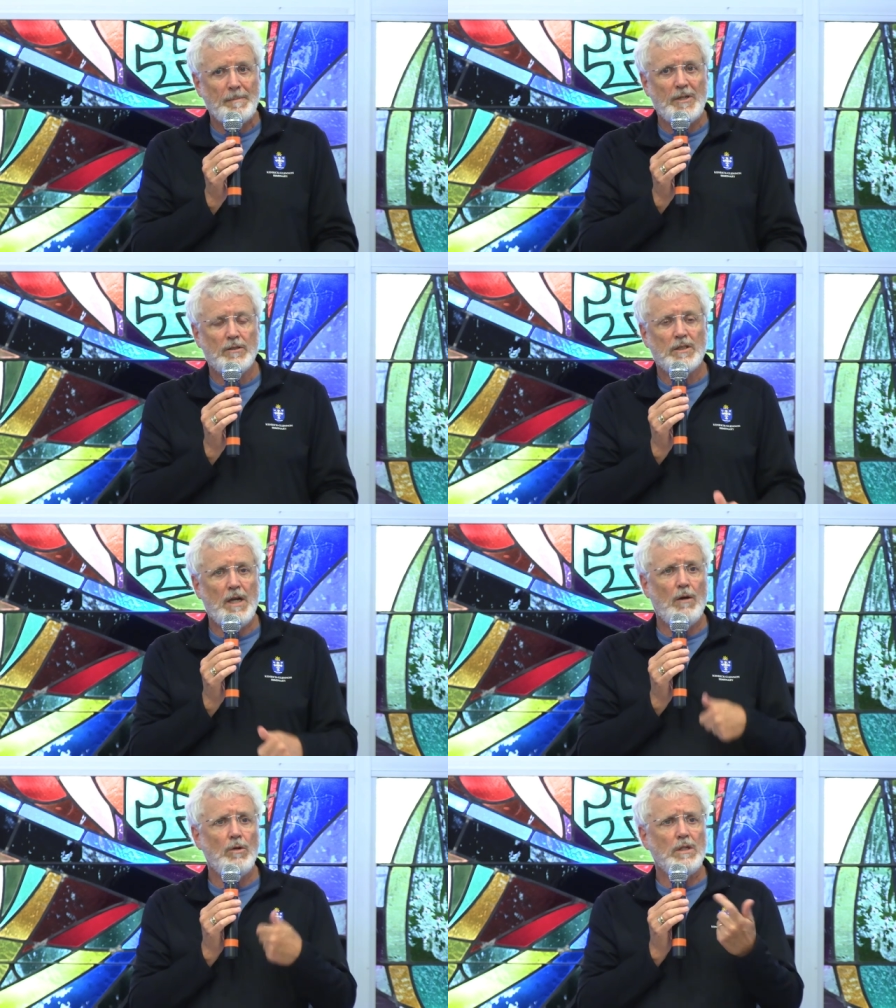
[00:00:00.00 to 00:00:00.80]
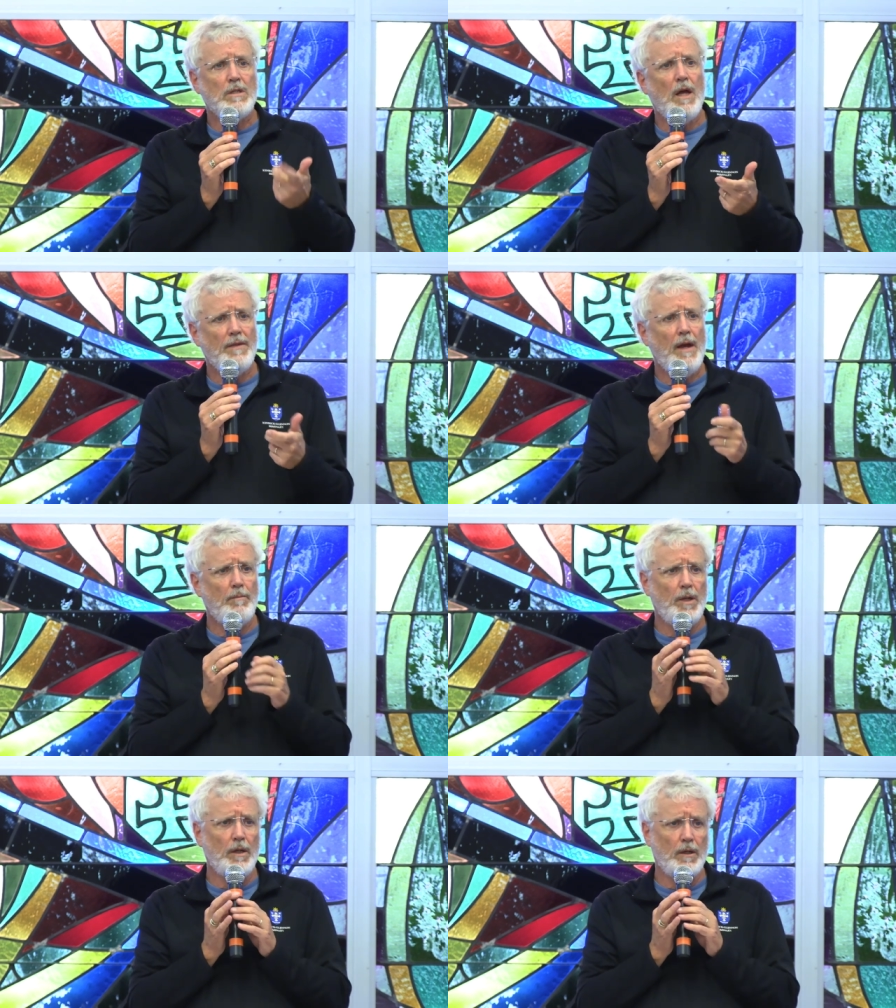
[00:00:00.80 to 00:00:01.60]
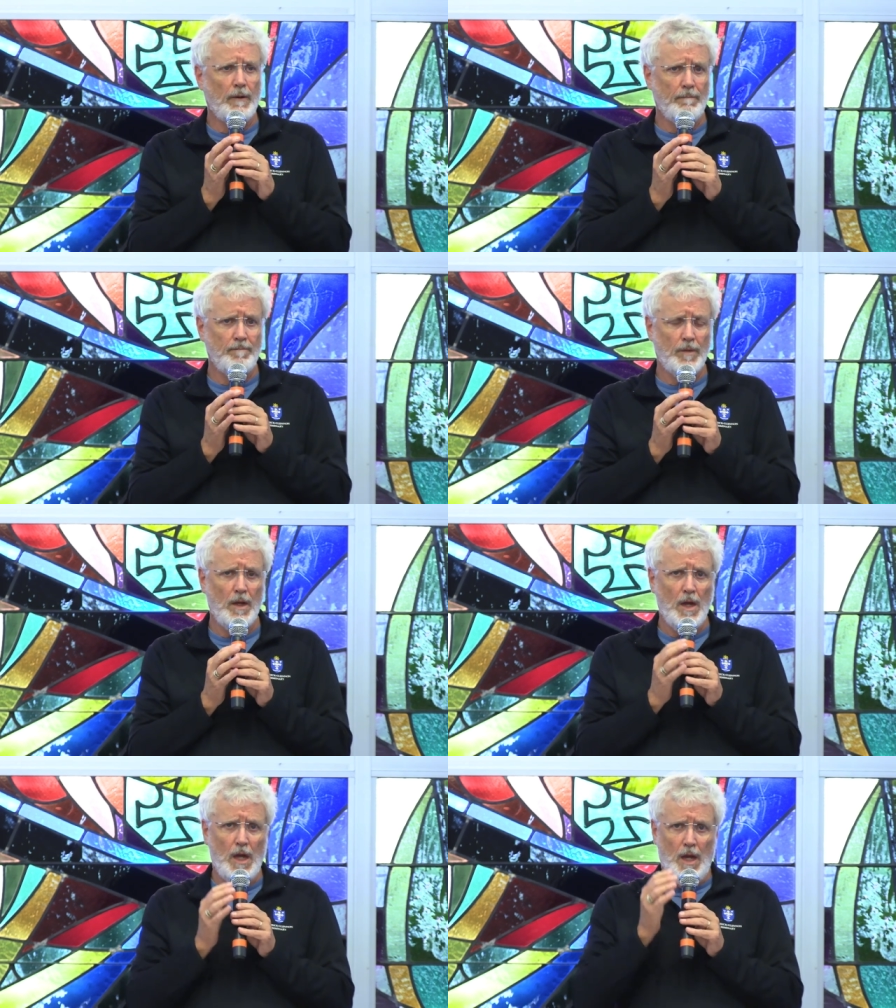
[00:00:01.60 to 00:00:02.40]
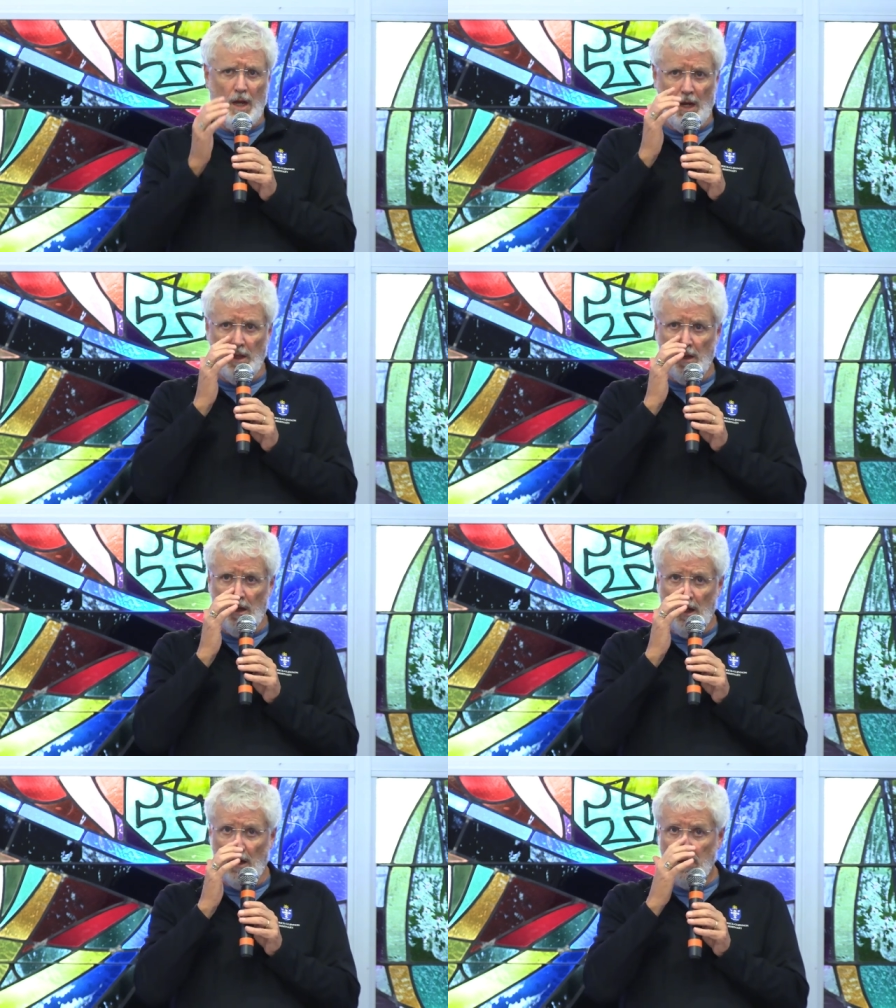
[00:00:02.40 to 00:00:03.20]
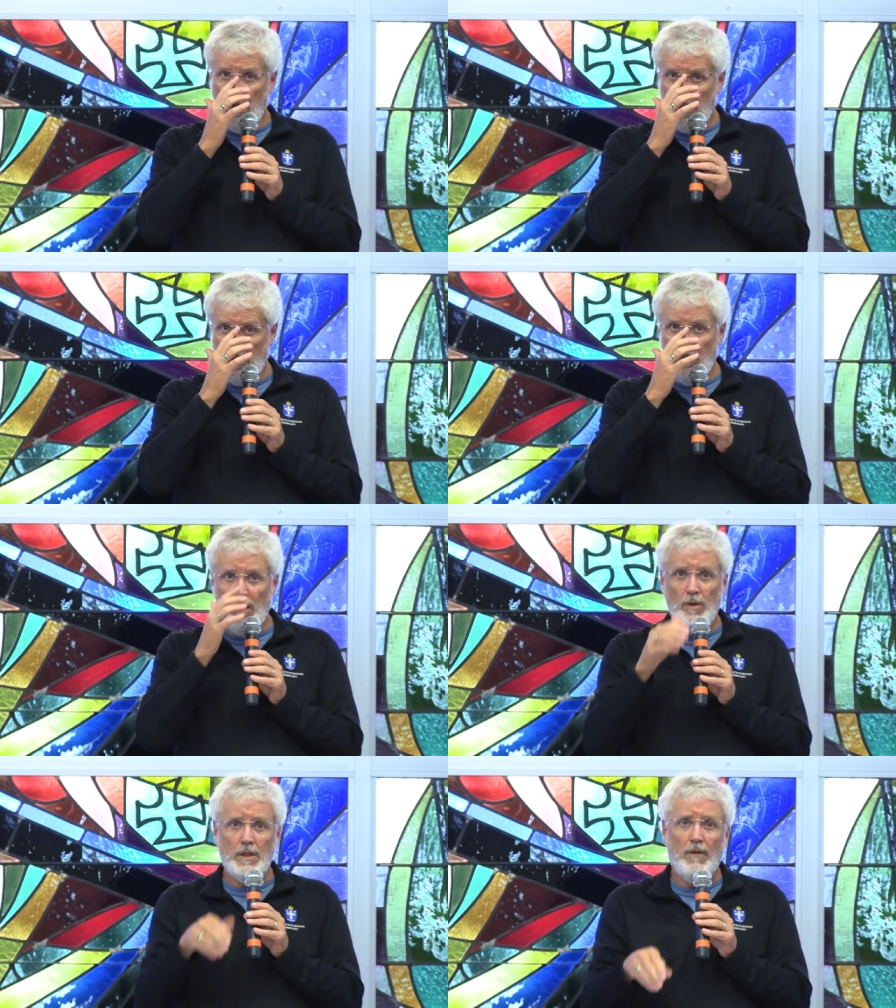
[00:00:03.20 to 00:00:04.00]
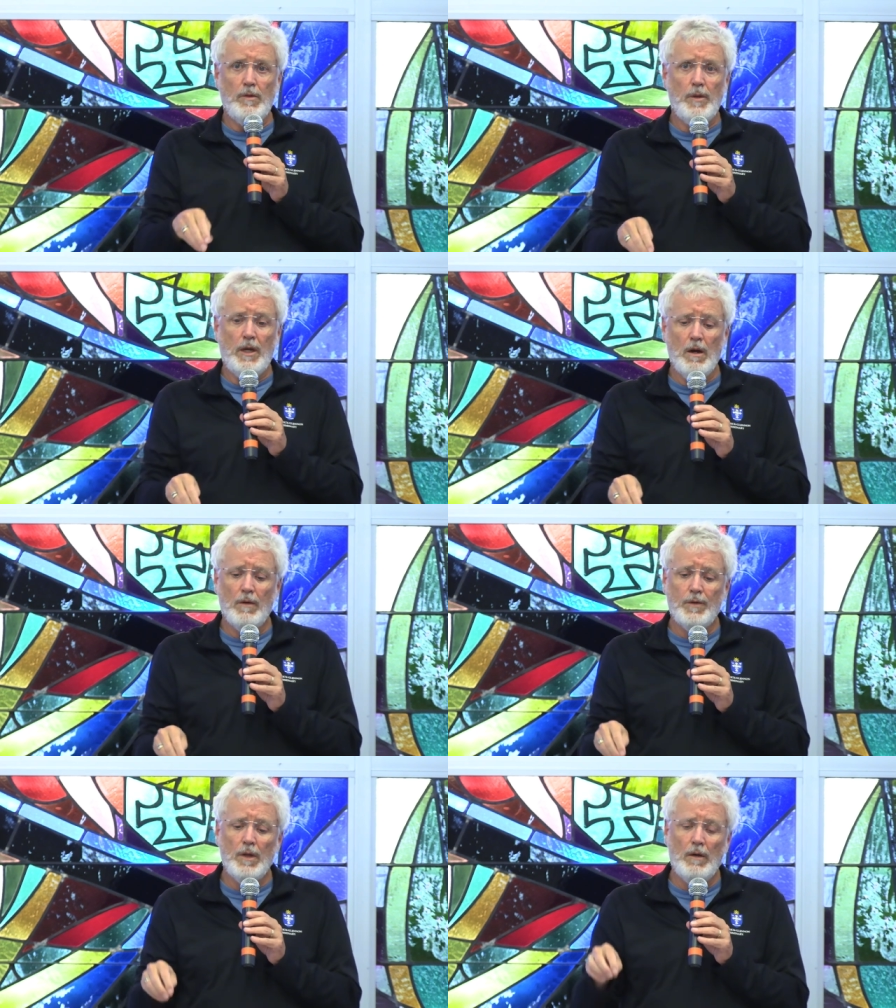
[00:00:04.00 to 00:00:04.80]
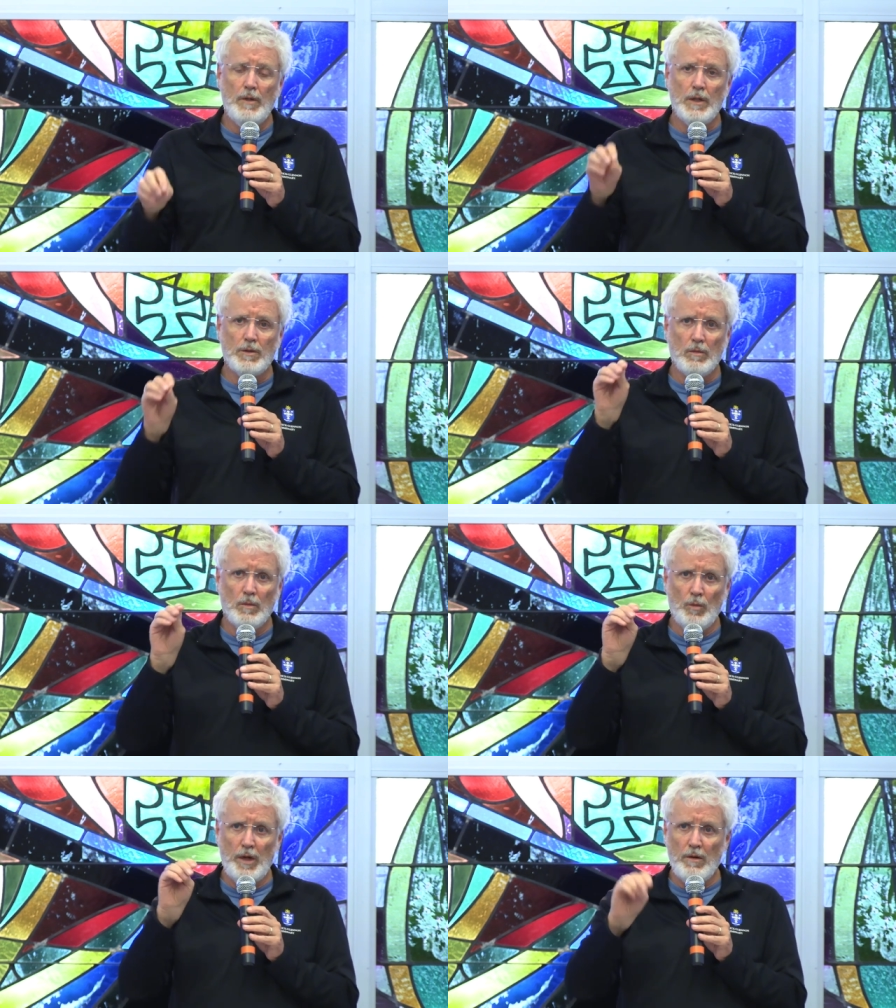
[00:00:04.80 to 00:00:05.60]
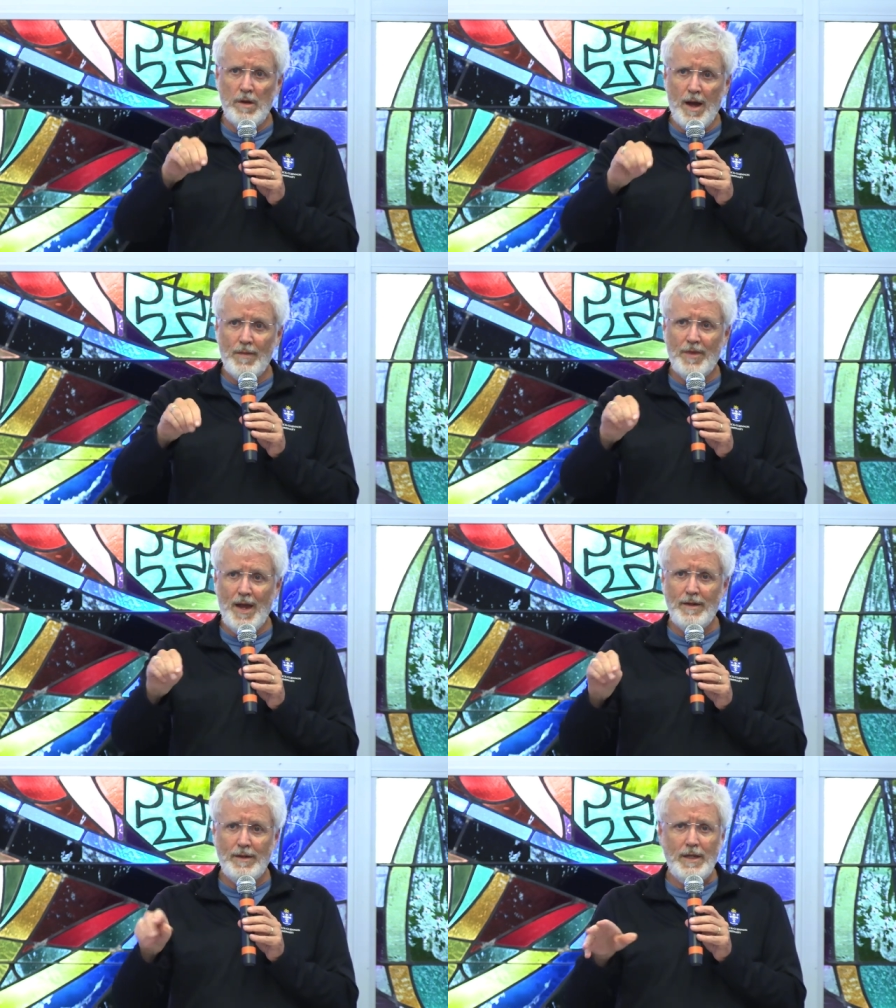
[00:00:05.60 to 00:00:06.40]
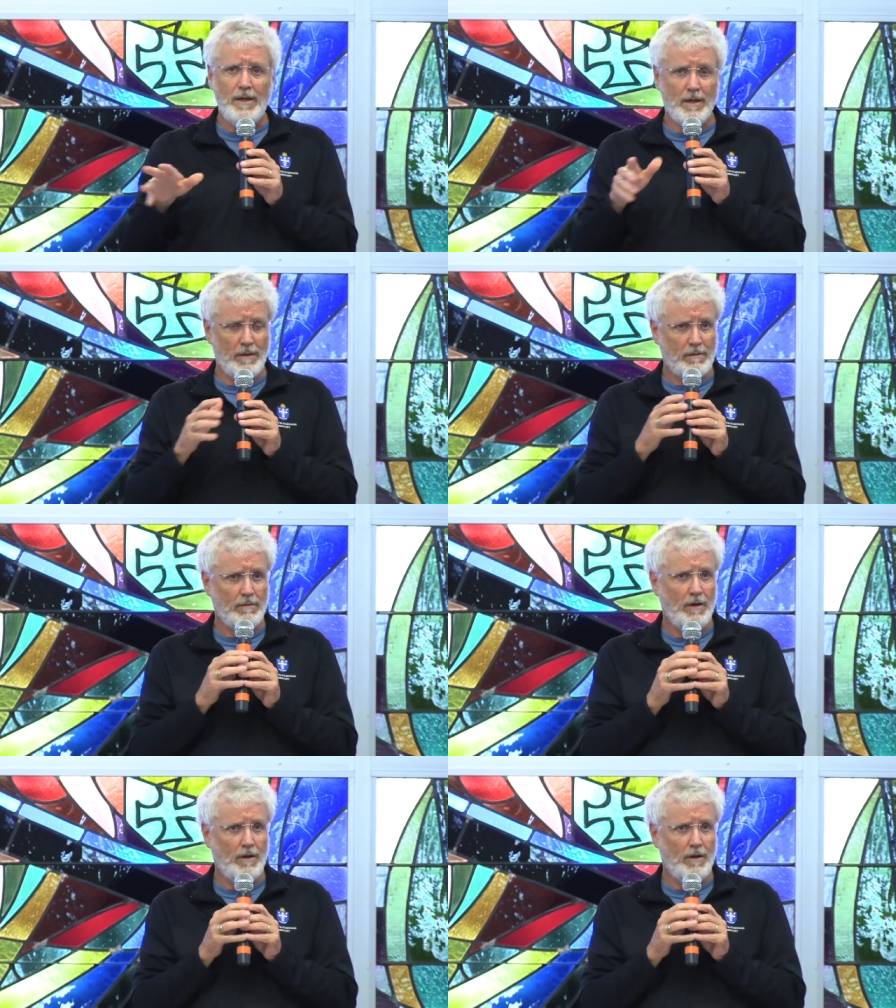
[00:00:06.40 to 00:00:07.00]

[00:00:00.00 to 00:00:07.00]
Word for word: Our salary is not that big. And the other thing we always have to be careful of is we are not that needed.